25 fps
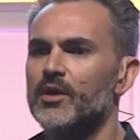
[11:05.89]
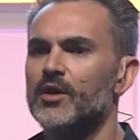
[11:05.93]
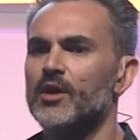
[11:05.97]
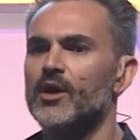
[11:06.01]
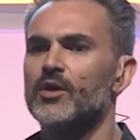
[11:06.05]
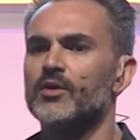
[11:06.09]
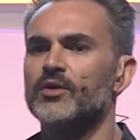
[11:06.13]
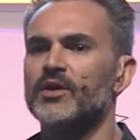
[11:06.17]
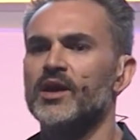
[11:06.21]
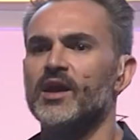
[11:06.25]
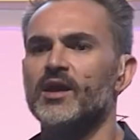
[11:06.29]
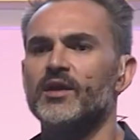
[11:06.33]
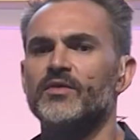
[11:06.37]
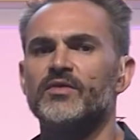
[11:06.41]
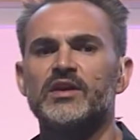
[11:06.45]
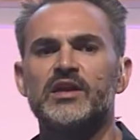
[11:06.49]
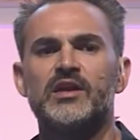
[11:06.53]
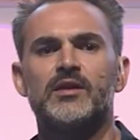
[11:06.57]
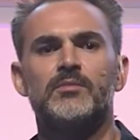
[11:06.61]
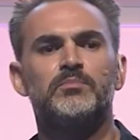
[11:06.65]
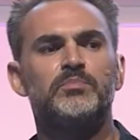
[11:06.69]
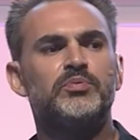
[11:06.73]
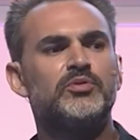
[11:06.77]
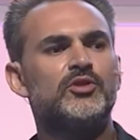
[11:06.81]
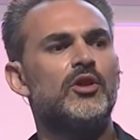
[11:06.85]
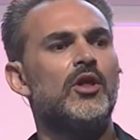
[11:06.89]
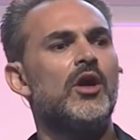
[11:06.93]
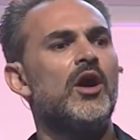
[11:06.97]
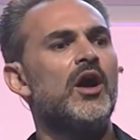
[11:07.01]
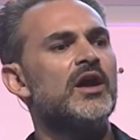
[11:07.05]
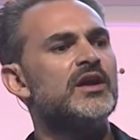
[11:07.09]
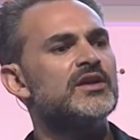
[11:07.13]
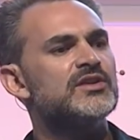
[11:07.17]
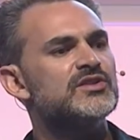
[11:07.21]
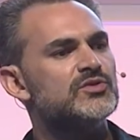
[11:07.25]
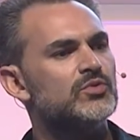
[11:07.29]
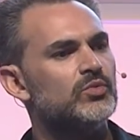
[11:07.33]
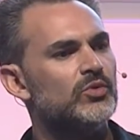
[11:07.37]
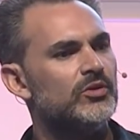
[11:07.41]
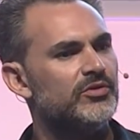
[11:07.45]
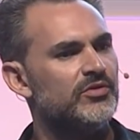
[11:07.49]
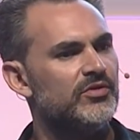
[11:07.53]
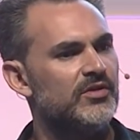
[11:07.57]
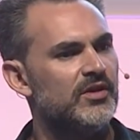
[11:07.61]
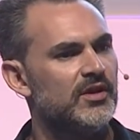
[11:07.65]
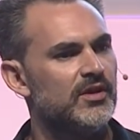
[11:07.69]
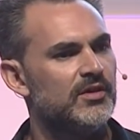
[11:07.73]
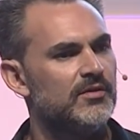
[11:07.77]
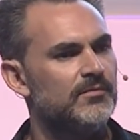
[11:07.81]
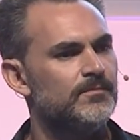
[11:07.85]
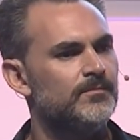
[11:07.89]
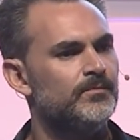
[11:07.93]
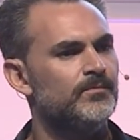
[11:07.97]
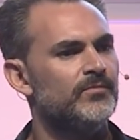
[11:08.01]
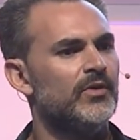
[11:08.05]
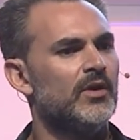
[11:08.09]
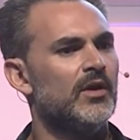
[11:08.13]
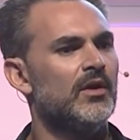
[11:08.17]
okay, that complies within